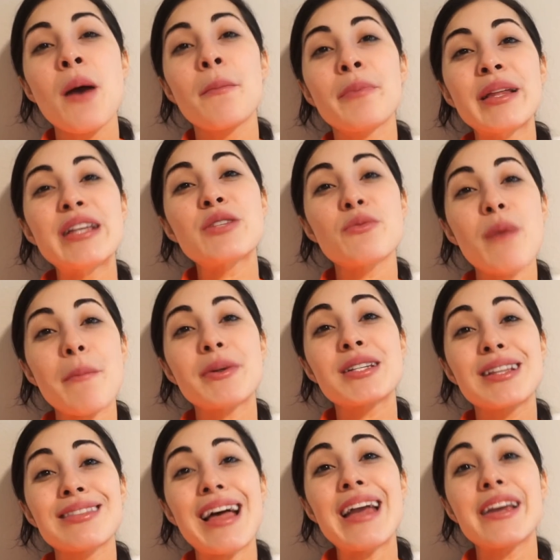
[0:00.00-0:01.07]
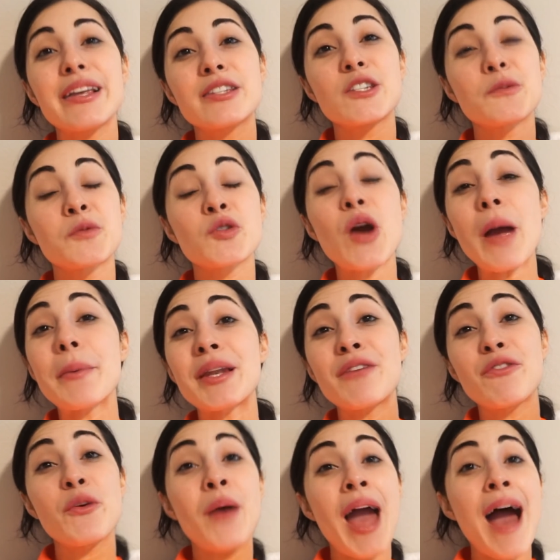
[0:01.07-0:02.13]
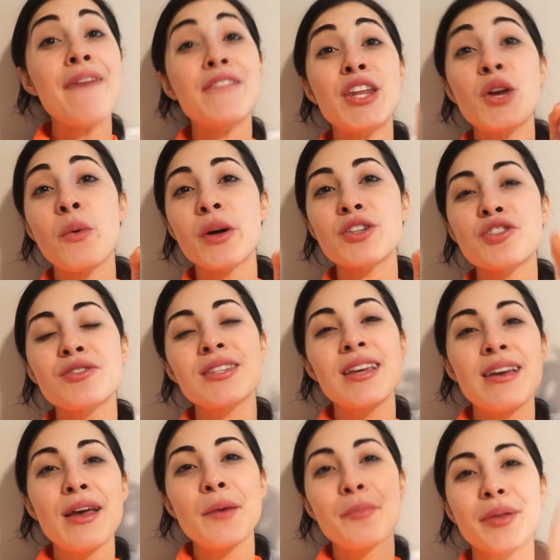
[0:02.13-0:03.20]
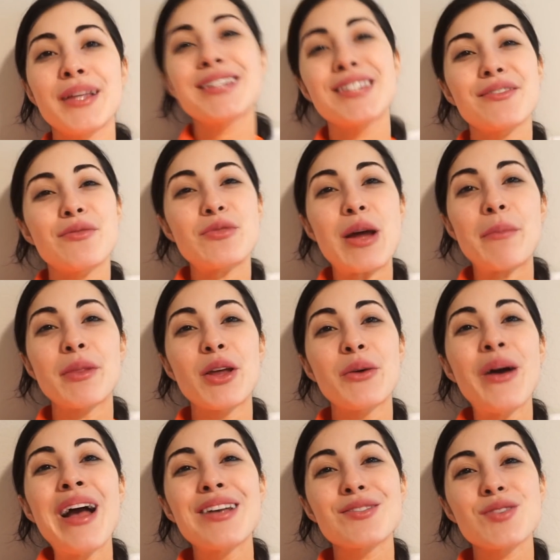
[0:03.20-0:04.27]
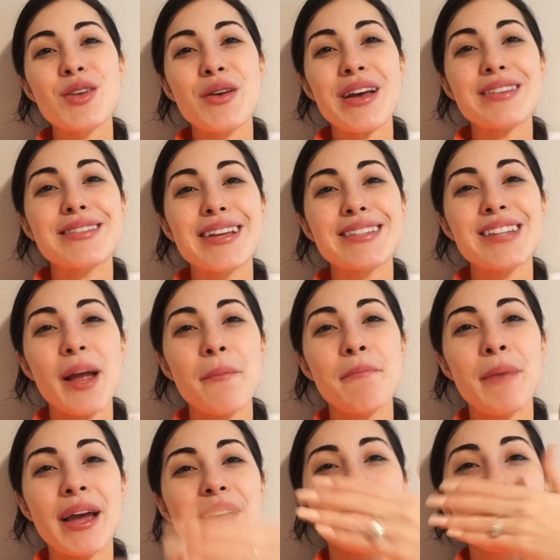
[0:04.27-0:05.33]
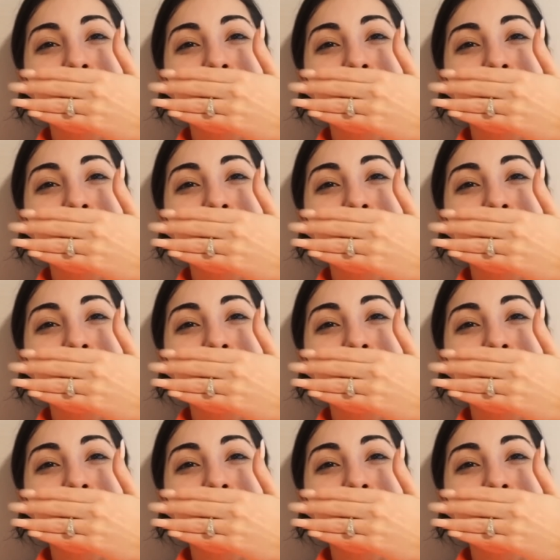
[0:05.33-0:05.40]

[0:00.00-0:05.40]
Please remember to like and subscribe, and if you have any questions, please leave them down below. See you guys next time. Bye.